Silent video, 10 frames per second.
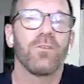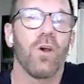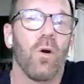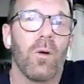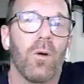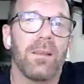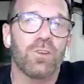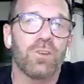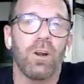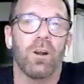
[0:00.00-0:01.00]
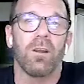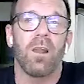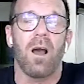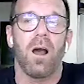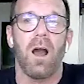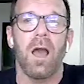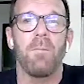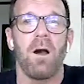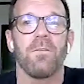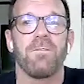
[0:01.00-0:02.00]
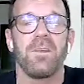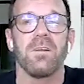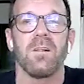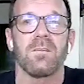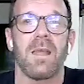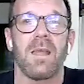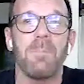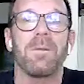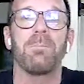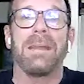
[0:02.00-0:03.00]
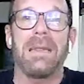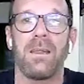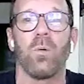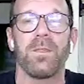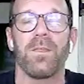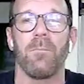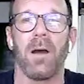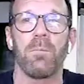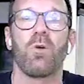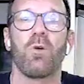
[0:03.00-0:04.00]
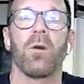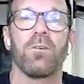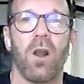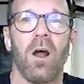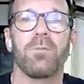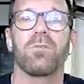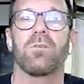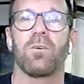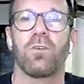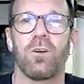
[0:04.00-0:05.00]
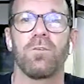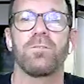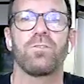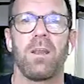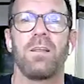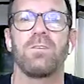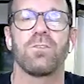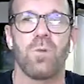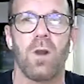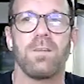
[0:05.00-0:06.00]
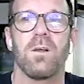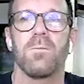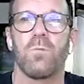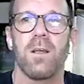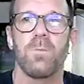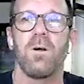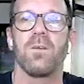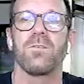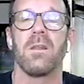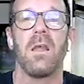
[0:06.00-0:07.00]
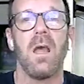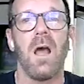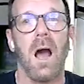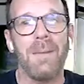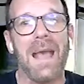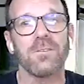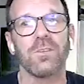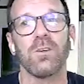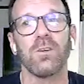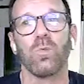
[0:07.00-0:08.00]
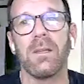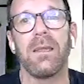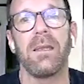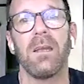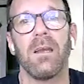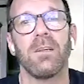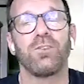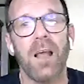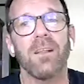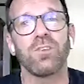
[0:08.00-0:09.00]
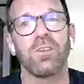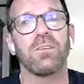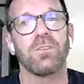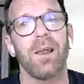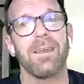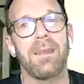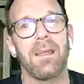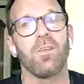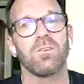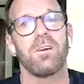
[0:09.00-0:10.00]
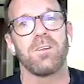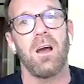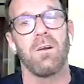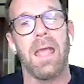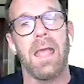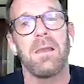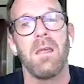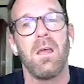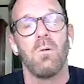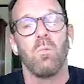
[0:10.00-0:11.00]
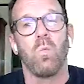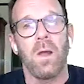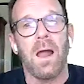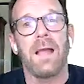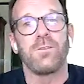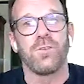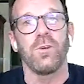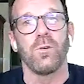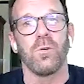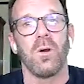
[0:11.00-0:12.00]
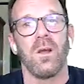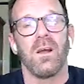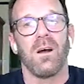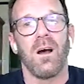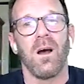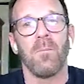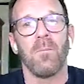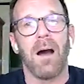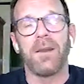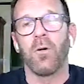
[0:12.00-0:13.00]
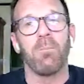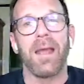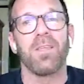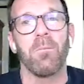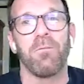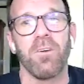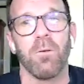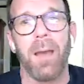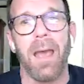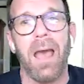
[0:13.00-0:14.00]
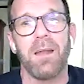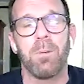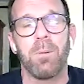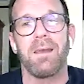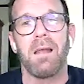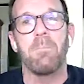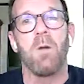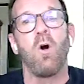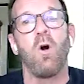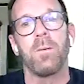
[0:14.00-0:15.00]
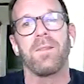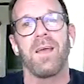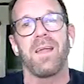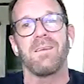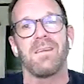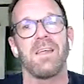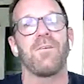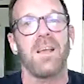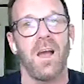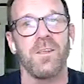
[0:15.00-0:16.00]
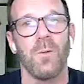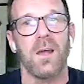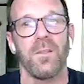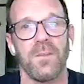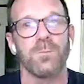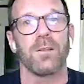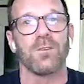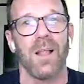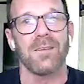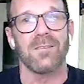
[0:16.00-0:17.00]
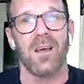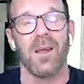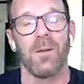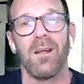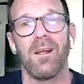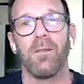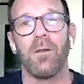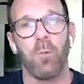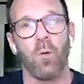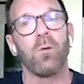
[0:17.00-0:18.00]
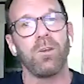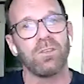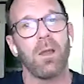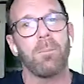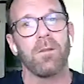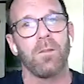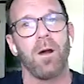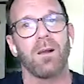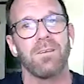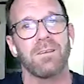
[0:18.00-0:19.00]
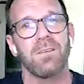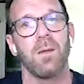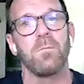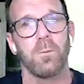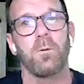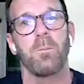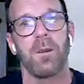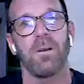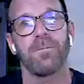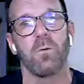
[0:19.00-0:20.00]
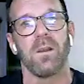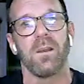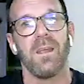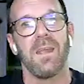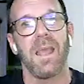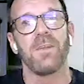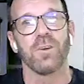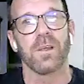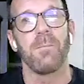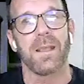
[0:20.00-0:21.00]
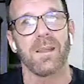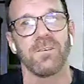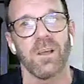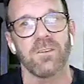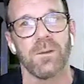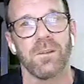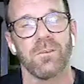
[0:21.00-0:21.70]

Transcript: So in turn, I'm on the field and I'm competing with them. I'm throwing drops and curves and trains and rise balls. And I'm actually really challenging to try and get those hitters out. And when I do, I don't make them feel bad, but I'm hoping that if I got you out on this pitch last time, that boy, when you step into the box next time, you're prepared for it and you're going to make an adjustment.